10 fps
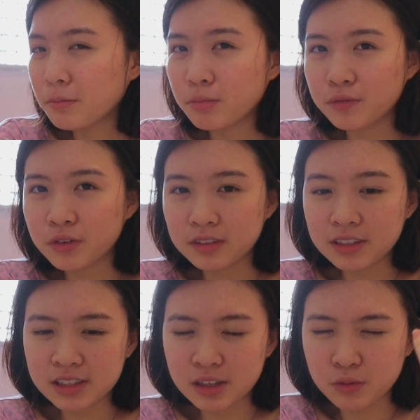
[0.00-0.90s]
Before
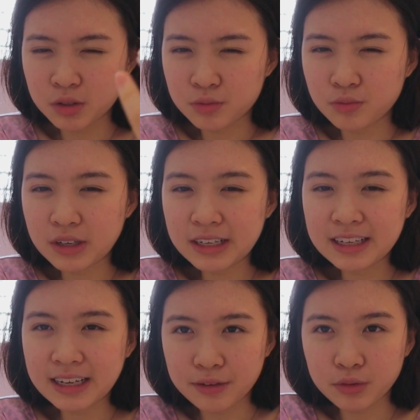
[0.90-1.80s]
this, it was
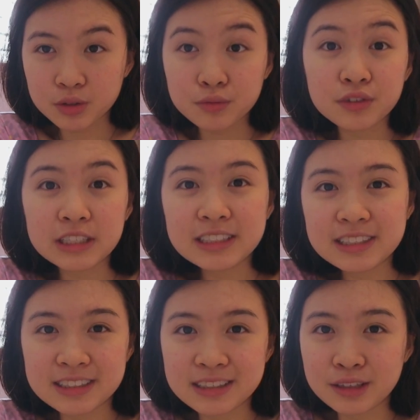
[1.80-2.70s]
really I was really
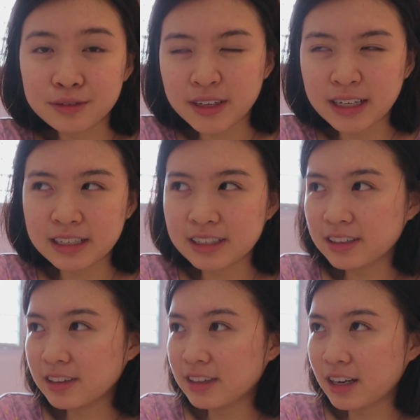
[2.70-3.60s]
stiff. Like I
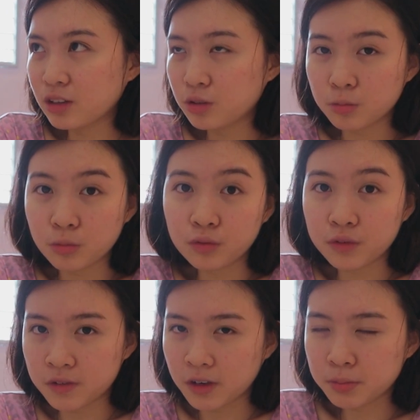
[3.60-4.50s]
didn't dare to
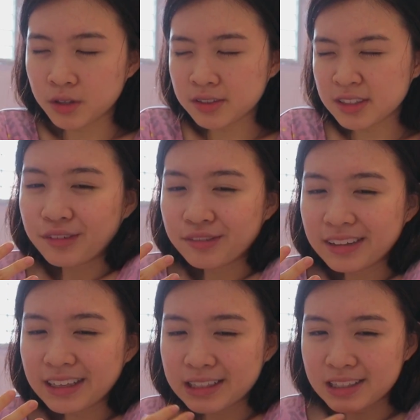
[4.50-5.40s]
move around because
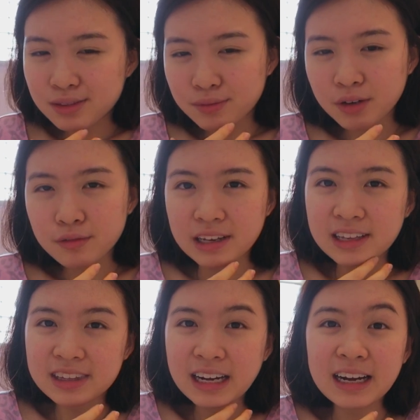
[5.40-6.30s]
it just felt
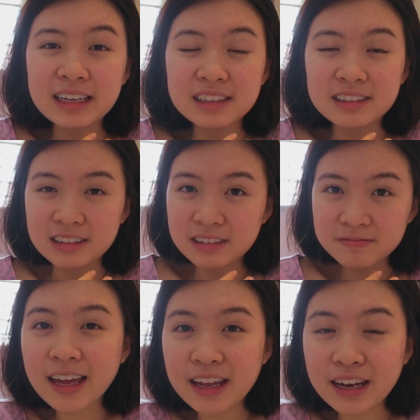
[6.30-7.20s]
really tight here.
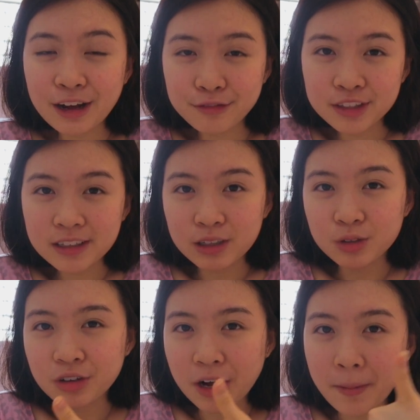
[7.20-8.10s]
And after I
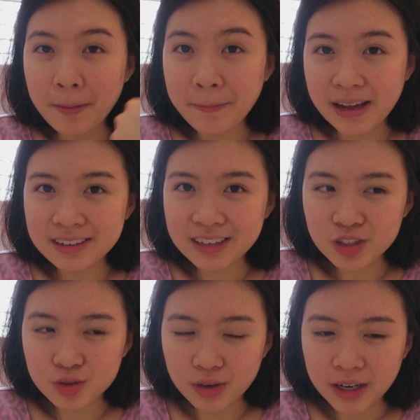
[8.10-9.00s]
took out my
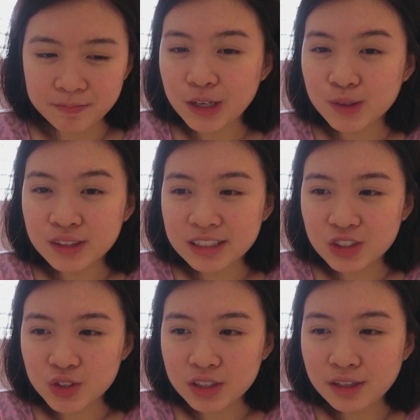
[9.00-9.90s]
bandage, right, I could
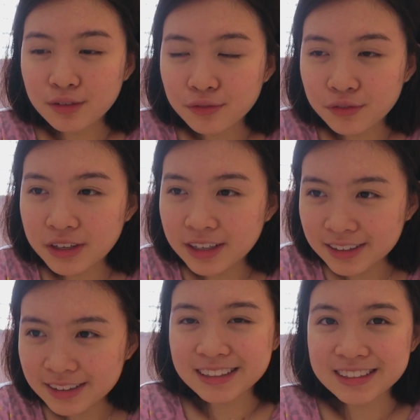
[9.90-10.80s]
literally
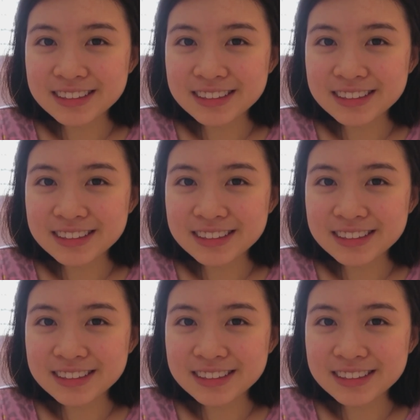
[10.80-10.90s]
feel the